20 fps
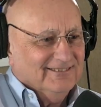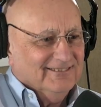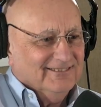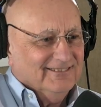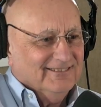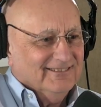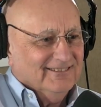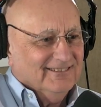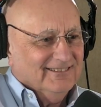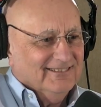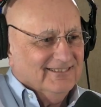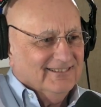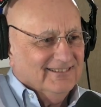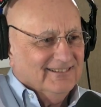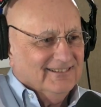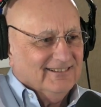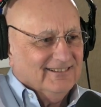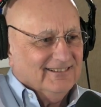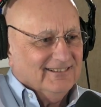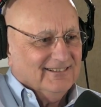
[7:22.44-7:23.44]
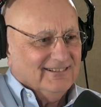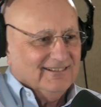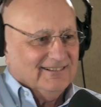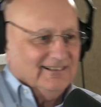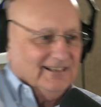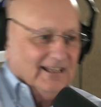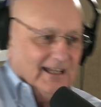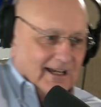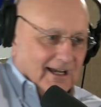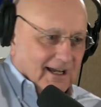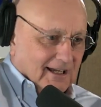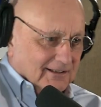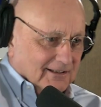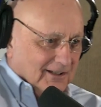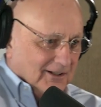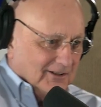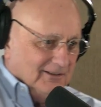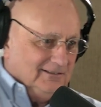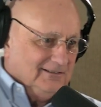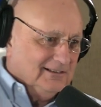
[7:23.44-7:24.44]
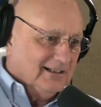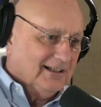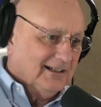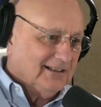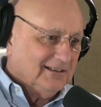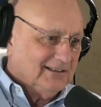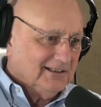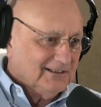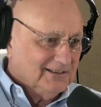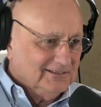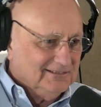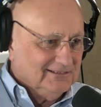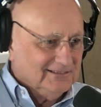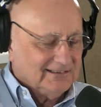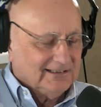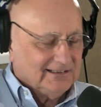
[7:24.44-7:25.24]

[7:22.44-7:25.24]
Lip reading: we didn't have nighttime radio at that time.